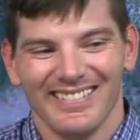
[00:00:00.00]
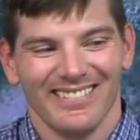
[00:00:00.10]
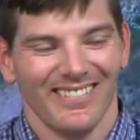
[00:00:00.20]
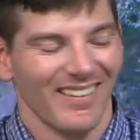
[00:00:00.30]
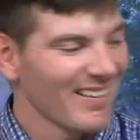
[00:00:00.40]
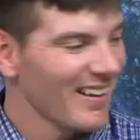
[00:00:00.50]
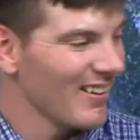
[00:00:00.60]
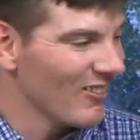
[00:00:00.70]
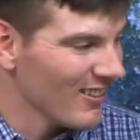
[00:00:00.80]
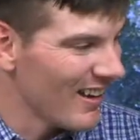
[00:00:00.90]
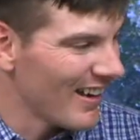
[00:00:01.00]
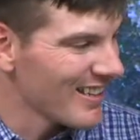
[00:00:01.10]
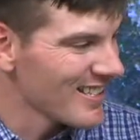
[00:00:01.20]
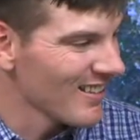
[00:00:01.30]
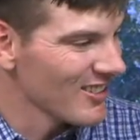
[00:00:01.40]
All right, well, I
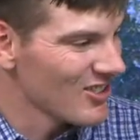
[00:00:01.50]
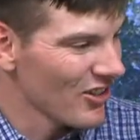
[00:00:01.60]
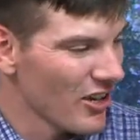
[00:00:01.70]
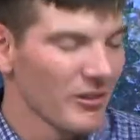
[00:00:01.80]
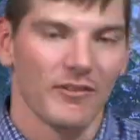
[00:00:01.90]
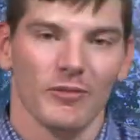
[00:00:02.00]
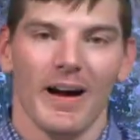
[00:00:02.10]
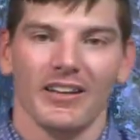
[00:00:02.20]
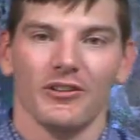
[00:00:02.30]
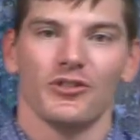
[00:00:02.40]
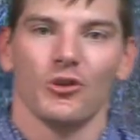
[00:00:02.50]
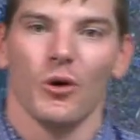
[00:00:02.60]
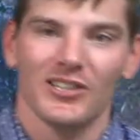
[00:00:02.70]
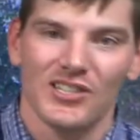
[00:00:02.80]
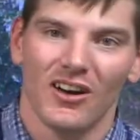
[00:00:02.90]
guess I'll let you go. Everybody who joined
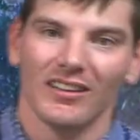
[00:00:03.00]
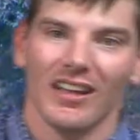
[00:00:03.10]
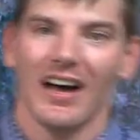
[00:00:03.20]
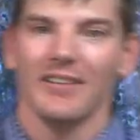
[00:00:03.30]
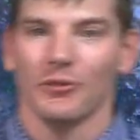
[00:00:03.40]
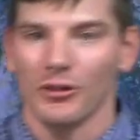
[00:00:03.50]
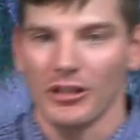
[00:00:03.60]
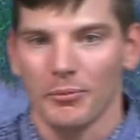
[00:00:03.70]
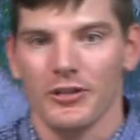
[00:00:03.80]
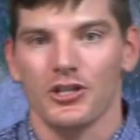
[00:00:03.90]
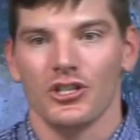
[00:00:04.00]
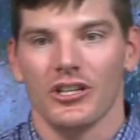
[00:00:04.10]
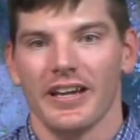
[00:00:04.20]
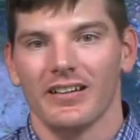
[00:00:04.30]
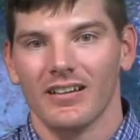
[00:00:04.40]
us online, really
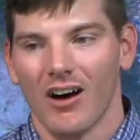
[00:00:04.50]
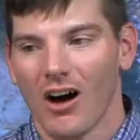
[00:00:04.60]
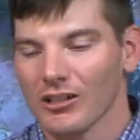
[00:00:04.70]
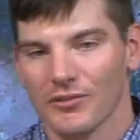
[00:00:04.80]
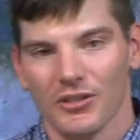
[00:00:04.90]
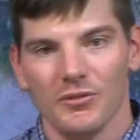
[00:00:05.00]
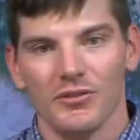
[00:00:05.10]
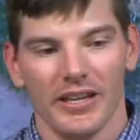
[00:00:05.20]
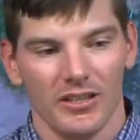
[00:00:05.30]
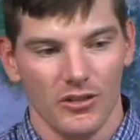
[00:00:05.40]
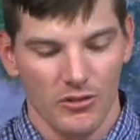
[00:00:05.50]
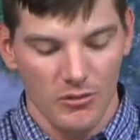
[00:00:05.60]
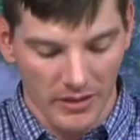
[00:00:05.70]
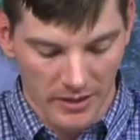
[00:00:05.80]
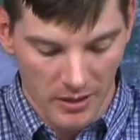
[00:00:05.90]
appreciate all of you. Thank you.
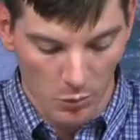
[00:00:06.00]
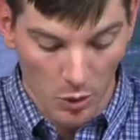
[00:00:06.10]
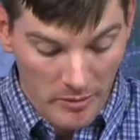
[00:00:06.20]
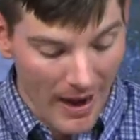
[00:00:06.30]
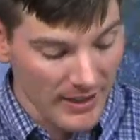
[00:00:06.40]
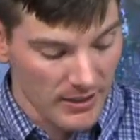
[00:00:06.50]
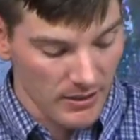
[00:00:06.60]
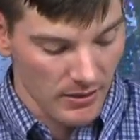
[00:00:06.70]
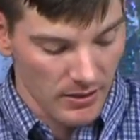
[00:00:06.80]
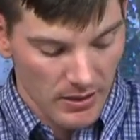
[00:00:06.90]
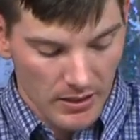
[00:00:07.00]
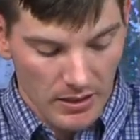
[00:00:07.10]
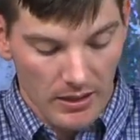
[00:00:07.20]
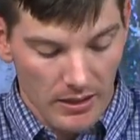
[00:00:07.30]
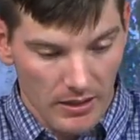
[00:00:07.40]
And we'll be back to
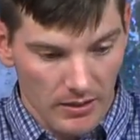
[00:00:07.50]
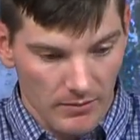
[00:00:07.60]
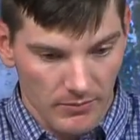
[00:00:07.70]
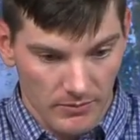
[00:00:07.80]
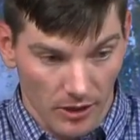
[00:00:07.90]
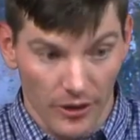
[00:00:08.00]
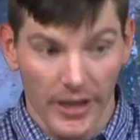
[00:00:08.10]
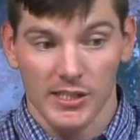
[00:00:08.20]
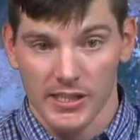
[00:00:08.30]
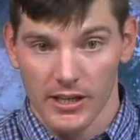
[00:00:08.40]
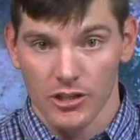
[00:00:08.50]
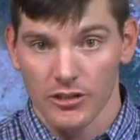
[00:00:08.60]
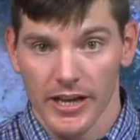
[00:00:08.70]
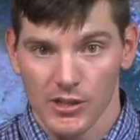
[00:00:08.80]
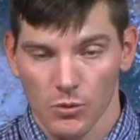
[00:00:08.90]
our next session
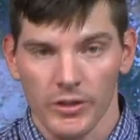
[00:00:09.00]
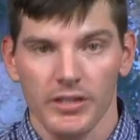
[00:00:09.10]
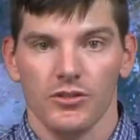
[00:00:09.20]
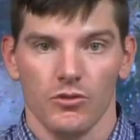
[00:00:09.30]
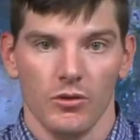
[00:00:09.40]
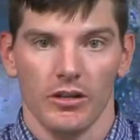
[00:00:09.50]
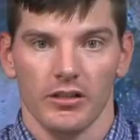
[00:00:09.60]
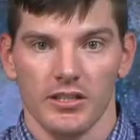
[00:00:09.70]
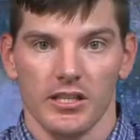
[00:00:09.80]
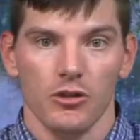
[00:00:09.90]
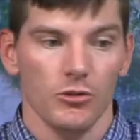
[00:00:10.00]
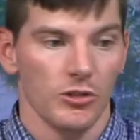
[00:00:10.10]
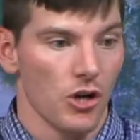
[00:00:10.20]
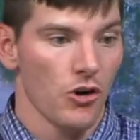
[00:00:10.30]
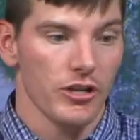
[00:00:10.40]
next week to continue the
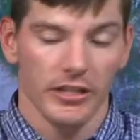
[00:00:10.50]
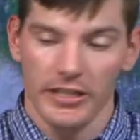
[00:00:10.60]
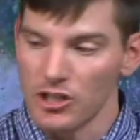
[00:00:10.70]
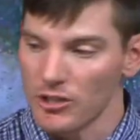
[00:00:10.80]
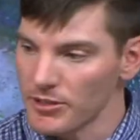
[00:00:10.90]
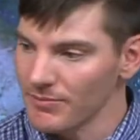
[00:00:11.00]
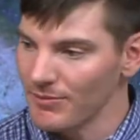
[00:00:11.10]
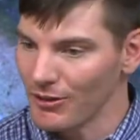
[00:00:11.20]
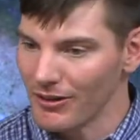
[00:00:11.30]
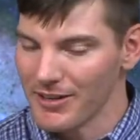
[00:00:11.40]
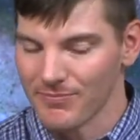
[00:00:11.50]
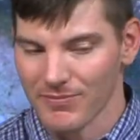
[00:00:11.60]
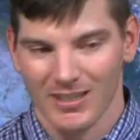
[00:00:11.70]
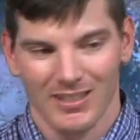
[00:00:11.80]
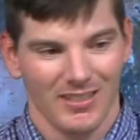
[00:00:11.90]
journey to Egypt. All right?
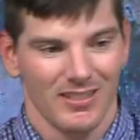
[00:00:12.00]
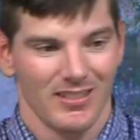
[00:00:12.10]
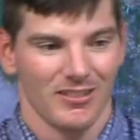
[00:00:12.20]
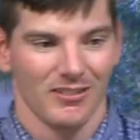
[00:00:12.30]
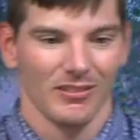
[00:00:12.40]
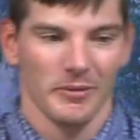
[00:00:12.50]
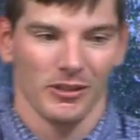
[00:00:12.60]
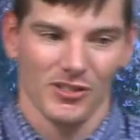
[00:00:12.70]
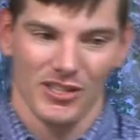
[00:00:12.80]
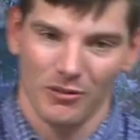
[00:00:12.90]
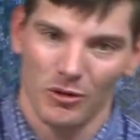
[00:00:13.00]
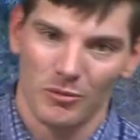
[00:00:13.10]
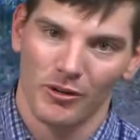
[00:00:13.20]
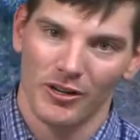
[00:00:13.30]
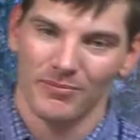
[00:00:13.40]
So let me close out in a word of prayer.